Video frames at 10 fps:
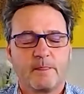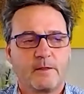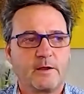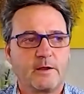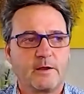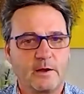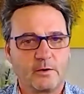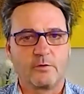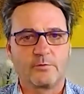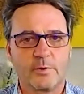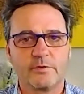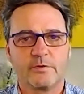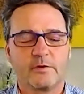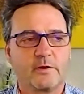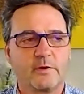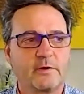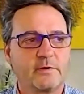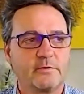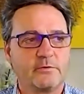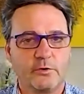and get it over with,
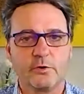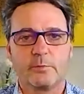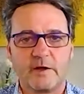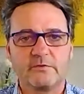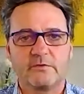and do your best.